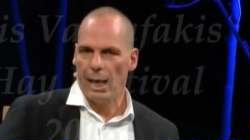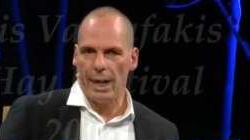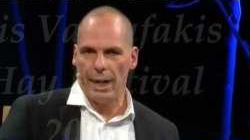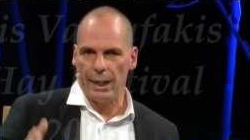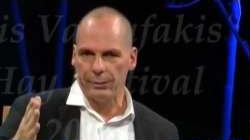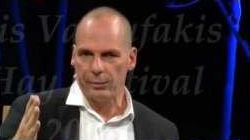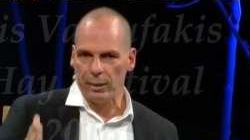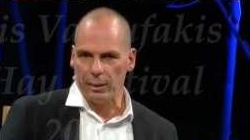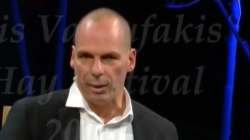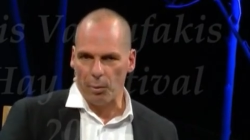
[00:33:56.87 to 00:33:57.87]
And
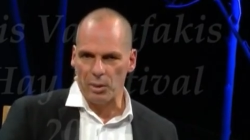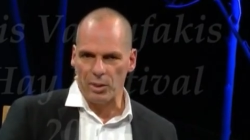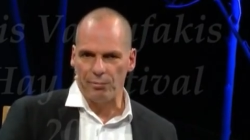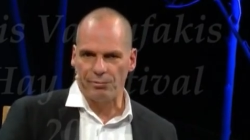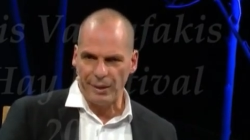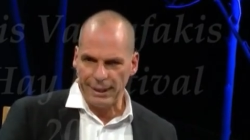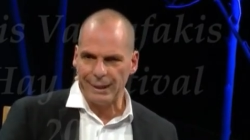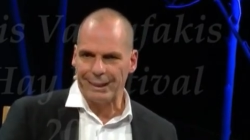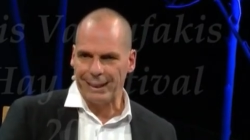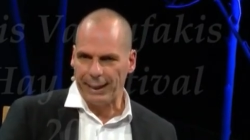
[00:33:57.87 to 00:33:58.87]
there was a
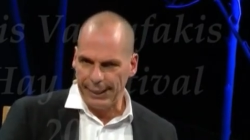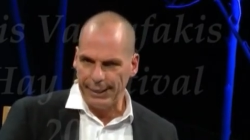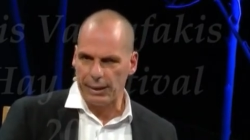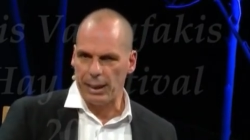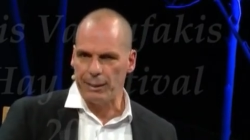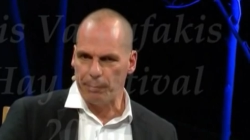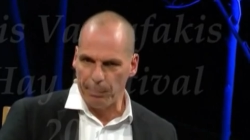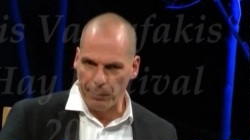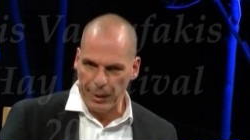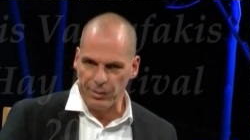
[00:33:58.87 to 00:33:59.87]
very clear and
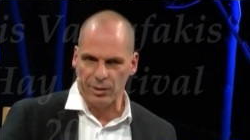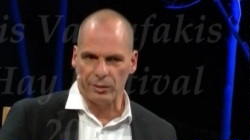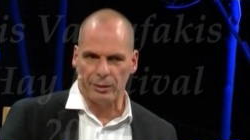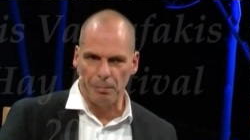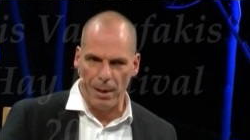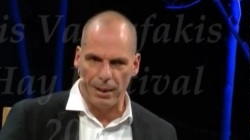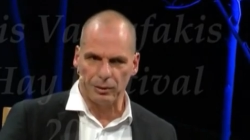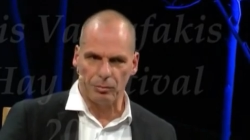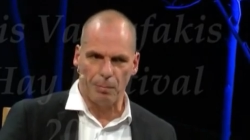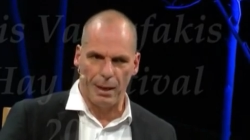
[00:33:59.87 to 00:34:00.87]
present
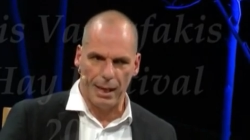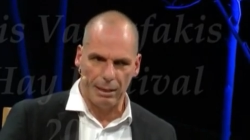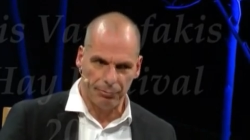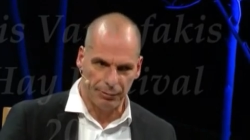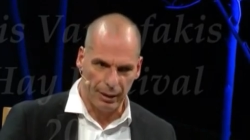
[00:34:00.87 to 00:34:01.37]
demand by